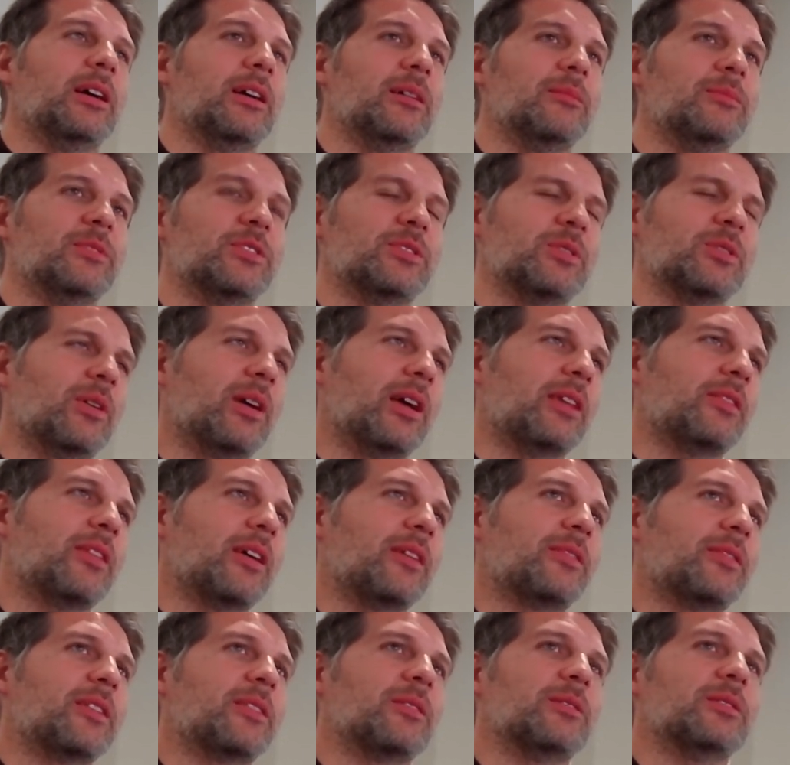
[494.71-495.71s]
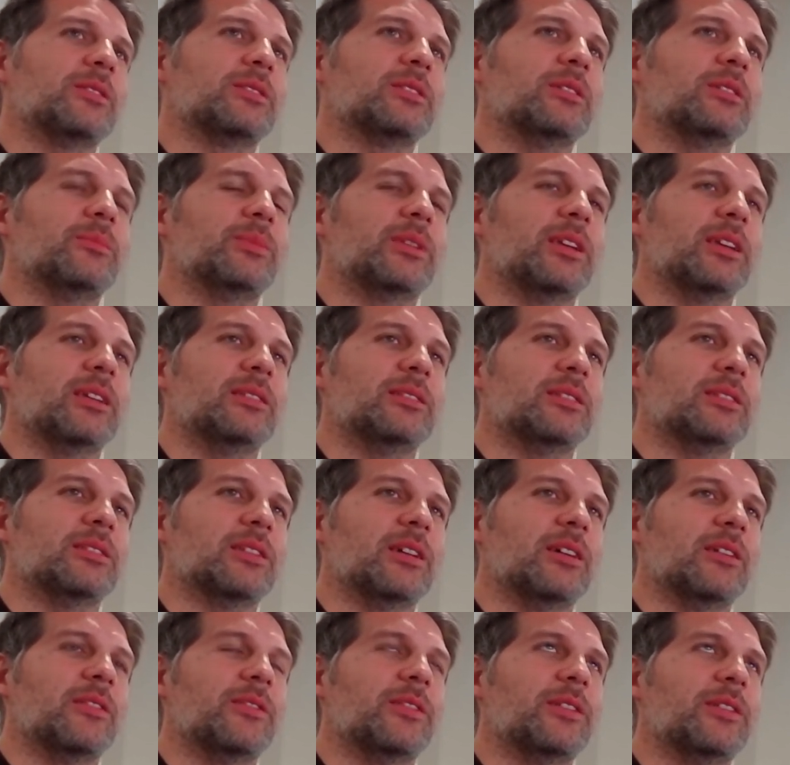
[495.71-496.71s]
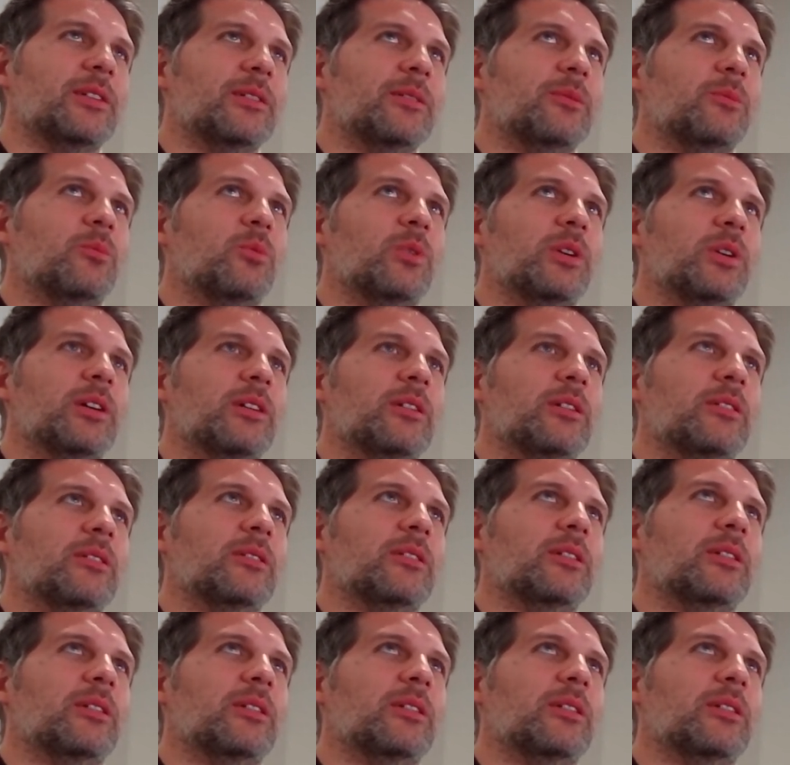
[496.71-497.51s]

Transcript: So I think there's some cases out there where